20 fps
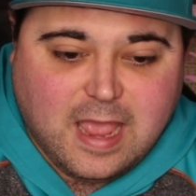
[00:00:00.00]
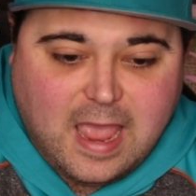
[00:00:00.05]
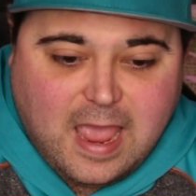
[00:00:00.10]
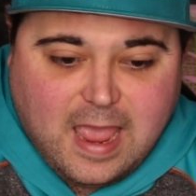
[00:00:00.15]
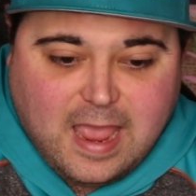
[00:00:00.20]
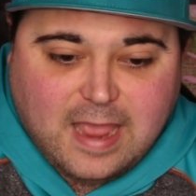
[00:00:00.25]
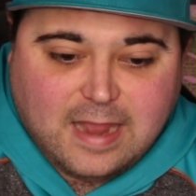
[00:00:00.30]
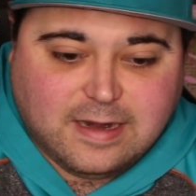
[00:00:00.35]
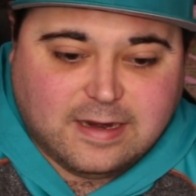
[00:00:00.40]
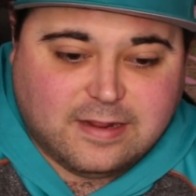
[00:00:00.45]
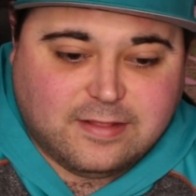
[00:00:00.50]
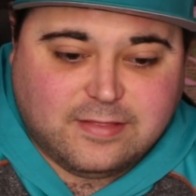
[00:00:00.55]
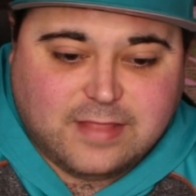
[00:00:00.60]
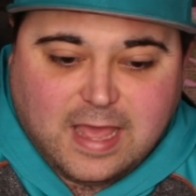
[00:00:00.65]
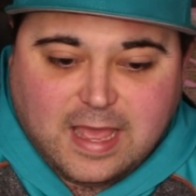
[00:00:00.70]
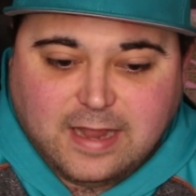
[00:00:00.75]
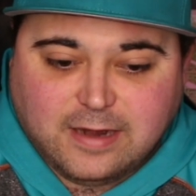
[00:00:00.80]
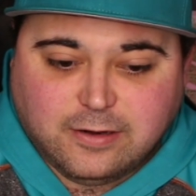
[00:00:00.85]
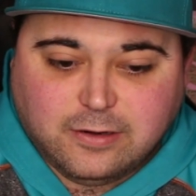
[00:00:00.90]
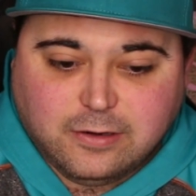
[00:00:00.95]
and
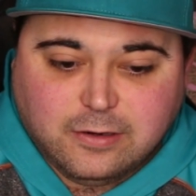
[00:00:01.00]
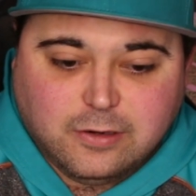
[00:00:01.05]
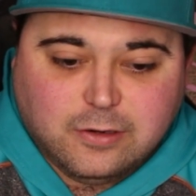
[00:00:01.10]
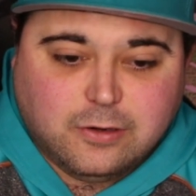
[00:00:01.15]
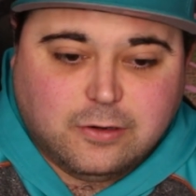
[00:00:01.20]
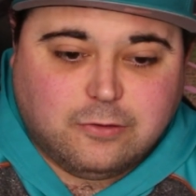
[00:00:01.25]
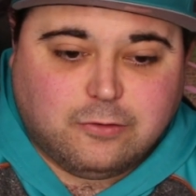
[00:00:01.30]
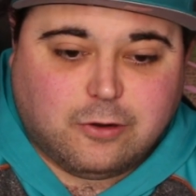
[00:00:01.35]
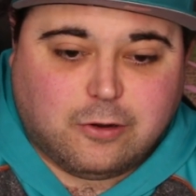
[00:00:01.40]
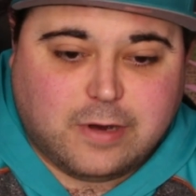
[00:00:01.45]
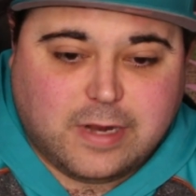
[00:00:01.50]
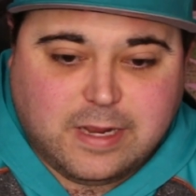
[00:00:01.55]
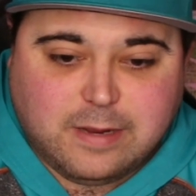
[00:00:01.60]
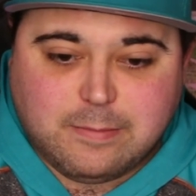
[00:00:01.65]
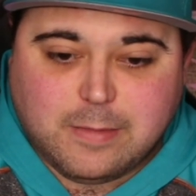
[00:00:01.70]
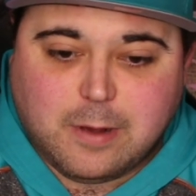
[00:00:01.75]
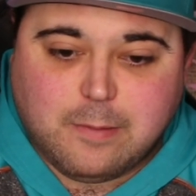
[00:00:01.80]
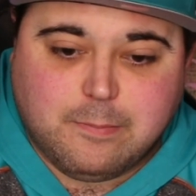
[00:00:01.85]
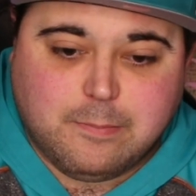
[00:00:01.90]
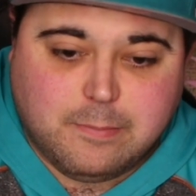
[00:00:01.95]
then
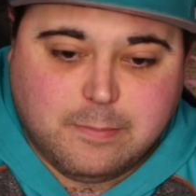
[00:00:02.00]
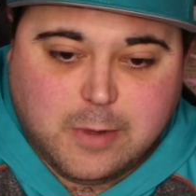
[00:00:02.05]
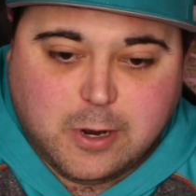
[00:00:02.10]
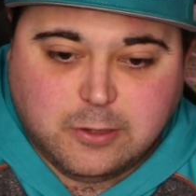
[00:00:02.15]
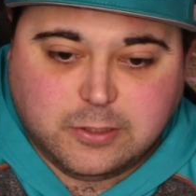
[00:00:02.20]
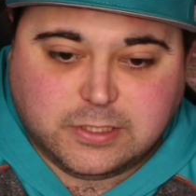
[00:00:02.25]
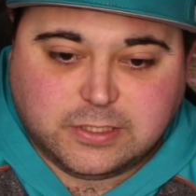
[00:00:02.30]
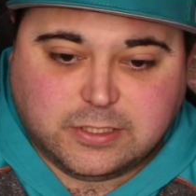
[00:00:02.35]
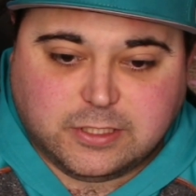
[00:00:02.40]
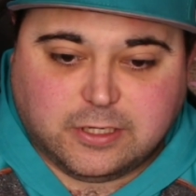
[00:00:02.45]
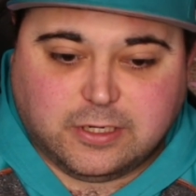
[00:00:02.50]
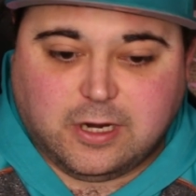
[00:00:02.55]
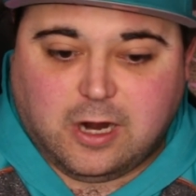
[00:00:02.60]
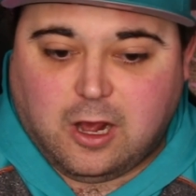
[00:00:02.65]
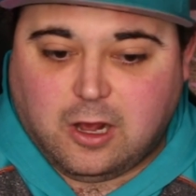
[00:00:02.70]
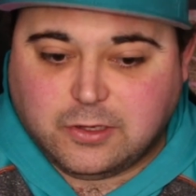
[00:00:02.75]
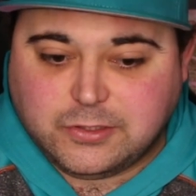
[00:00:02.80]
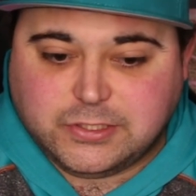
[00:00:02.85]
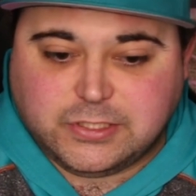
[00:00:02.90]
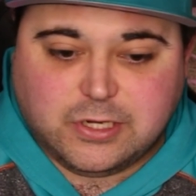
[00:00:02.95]
Raheem Mostert
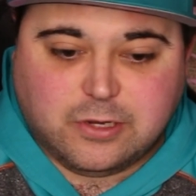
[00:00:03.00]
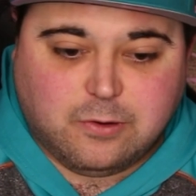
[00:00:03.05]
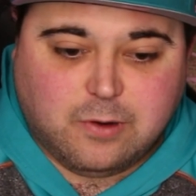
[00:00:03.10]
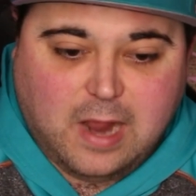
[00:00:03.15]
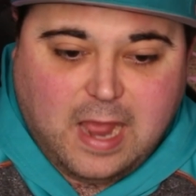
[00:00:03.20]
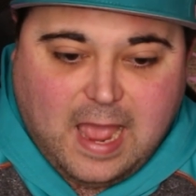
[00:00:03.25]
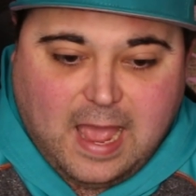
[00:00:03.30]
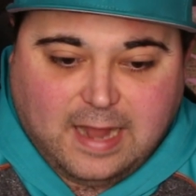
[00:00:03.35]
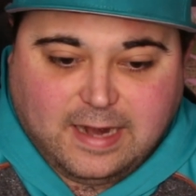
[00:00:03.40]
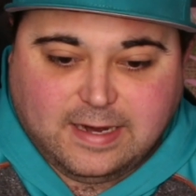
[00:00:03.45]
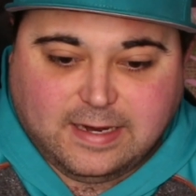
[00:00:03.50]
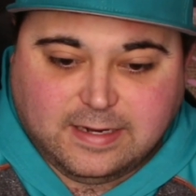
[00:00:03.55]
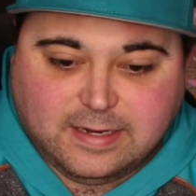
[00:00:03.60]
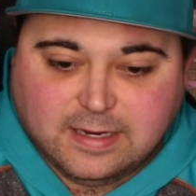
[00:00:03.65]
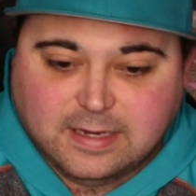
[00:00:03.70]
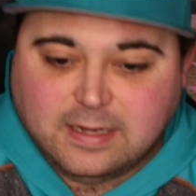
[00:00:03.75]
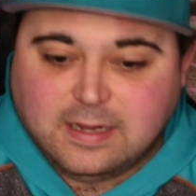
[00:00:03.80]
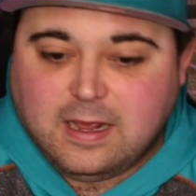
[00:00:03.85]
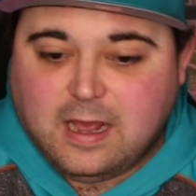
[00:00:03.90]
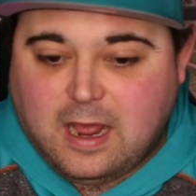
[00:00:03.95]
also added
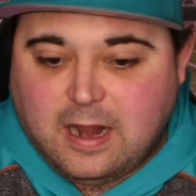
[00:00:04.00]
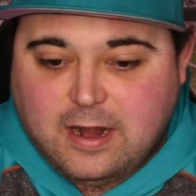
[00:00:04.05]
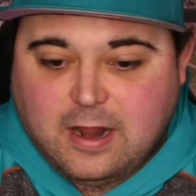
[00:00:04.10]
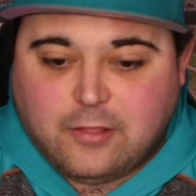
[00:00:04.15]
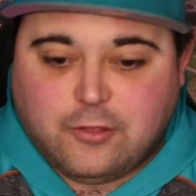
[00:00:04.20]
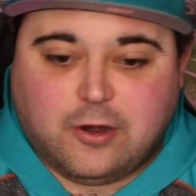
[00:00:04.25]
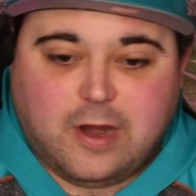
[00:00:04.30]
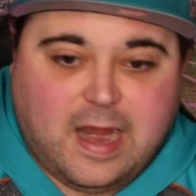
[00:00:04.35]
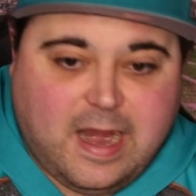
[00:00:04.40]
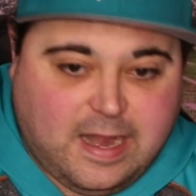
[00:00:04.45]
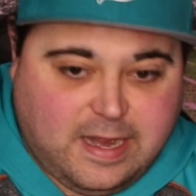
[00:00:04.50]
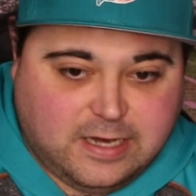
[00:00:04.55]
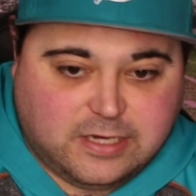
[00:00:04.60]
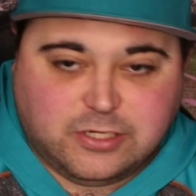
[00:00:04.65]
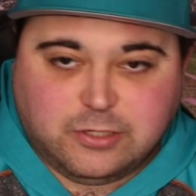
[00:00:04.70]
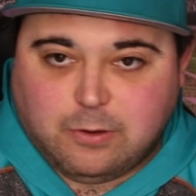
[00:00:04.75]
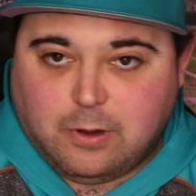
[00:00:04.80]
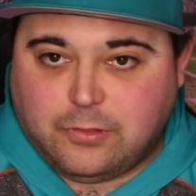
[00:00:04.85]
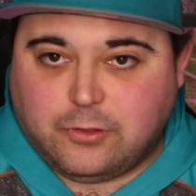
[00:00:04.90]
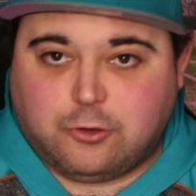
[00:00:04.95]
another
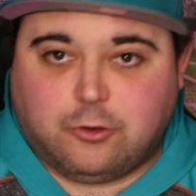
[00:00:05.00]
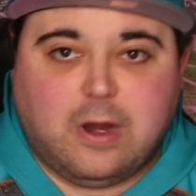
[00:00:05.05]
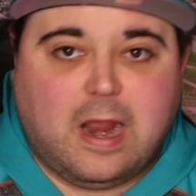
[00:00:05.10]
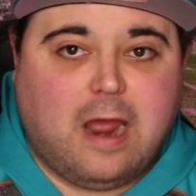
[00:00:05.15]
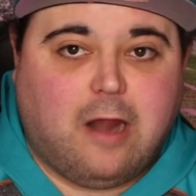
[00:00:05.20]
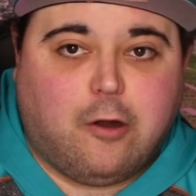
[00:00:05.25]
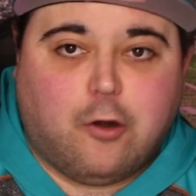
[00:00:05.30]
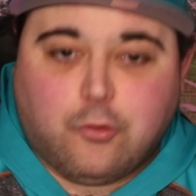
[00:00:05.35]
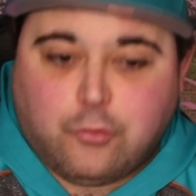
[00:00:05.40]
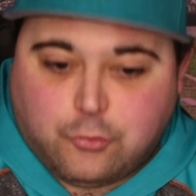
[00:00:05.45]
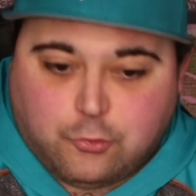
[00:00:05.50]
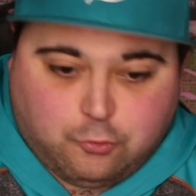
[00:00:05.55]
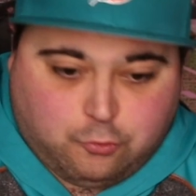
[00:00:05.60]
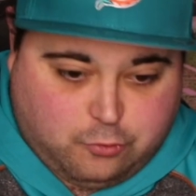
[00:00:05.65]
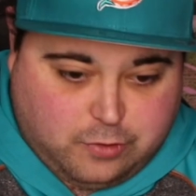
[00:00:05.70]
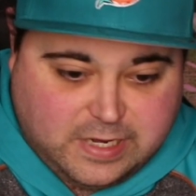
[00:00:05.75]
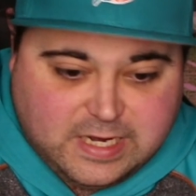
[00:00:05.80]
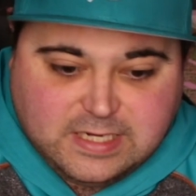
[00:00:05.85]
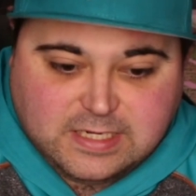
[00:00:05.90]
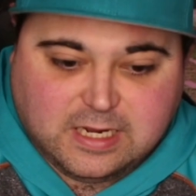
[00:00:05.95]
82 on the ground,
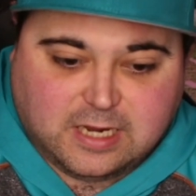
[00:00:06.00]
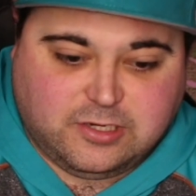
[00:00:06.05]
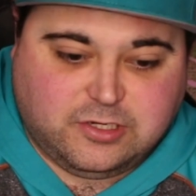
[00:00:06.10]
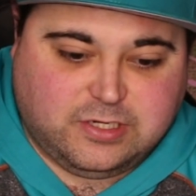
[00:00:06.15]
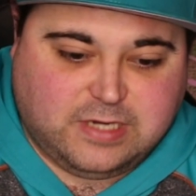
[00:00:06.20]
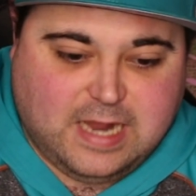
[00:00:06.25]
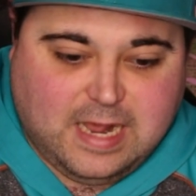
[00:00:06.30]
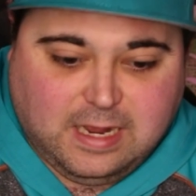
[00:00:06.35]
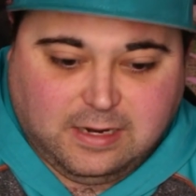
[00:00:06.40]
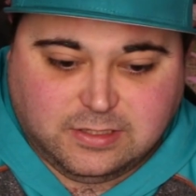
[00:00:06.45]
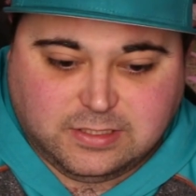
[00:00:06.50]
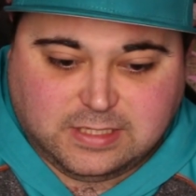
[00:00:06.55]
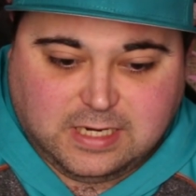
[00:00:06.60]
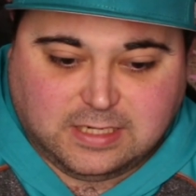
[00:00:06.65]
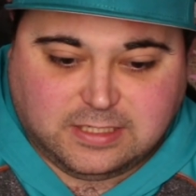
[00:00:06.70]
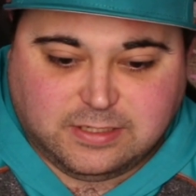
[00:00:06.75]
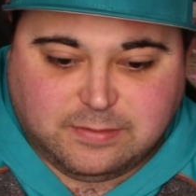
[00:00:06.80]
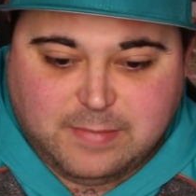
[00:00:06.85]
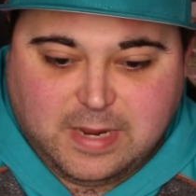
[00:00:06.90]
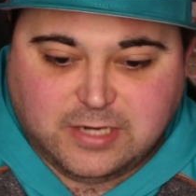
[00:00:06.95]
3 touchdowns,
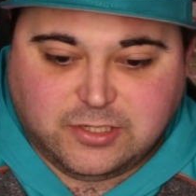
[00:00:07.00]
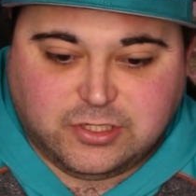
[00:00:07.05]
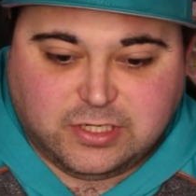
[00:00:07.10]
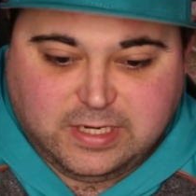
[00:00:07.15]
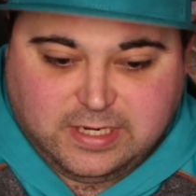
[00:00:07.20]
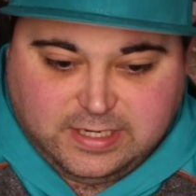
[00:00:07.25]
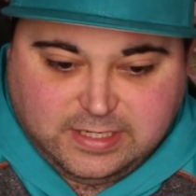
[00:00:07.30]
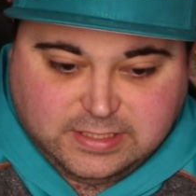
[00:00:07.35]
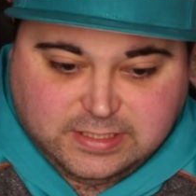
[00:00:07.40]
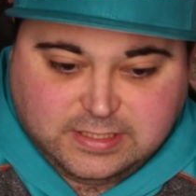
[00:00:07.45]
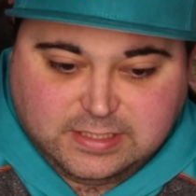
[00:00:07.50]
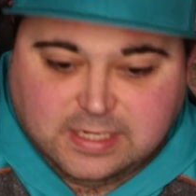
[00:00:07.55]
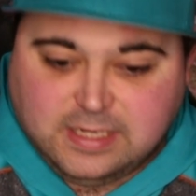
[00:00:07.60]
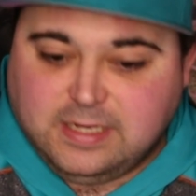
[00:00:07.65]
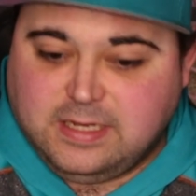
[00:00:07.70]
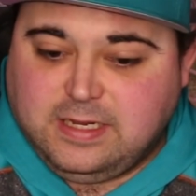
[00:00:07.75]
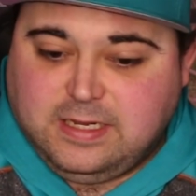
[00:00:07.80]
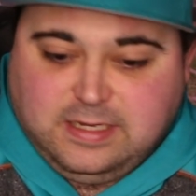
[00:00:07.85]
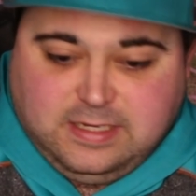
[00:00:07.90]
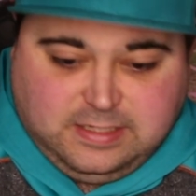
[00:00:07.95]
not to mention his
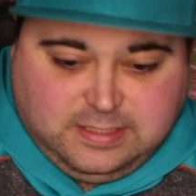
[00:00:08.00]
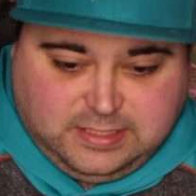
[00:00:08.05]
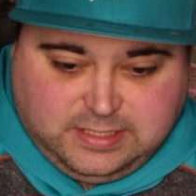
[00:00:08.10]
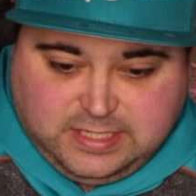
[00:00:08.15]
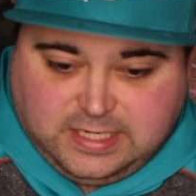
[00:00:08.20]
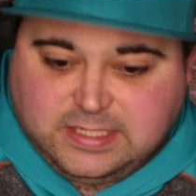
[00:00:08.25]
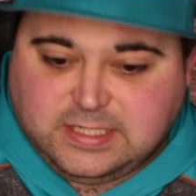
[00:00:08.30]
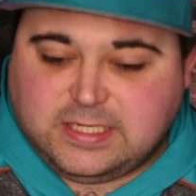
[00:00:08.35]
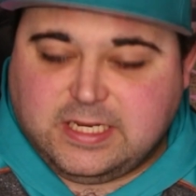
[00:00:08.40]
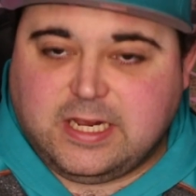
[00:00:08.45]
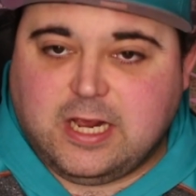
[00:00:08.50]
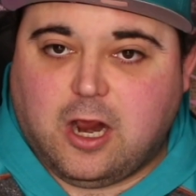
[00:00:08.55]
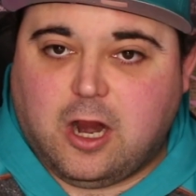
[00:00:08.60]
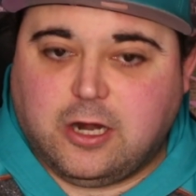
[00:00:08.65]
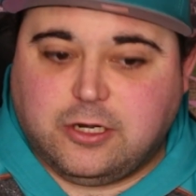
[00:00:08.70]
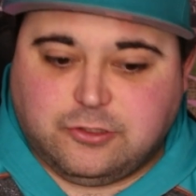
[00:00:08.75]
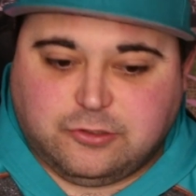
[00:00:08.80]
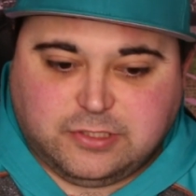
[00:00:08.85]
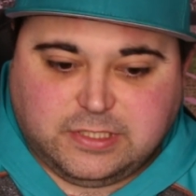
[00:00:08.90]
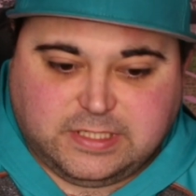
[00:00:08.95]
60
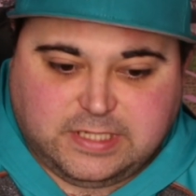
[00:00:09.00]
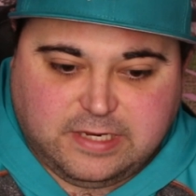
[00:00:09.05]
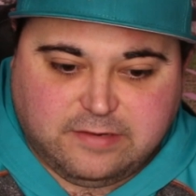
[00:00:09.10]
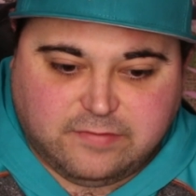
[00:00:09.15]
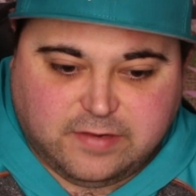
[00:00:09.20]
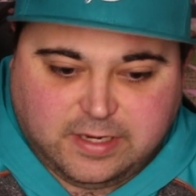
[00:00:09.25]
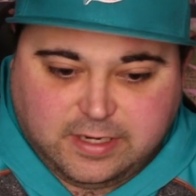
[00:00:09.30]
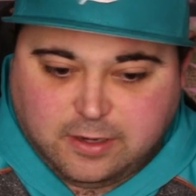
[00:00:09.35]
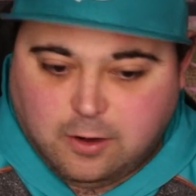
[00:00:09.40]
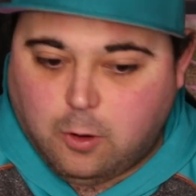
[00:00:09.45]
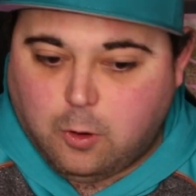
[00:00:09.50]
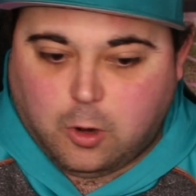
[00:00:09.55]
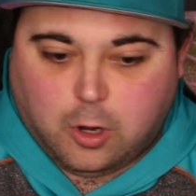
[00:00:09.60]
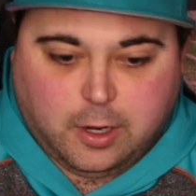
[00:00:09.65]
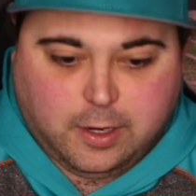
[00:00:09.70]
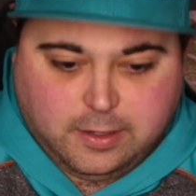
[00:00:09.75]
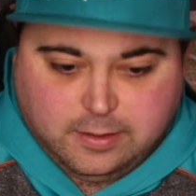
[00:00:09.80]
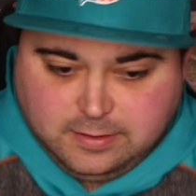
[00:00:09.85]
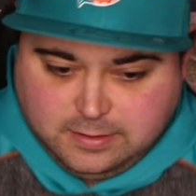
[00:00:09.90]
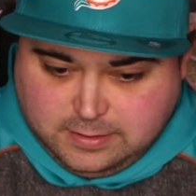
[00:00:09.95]
yards receiving,
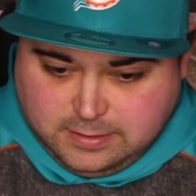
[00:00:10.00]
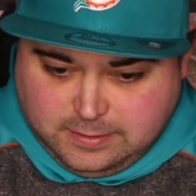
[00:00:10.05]
or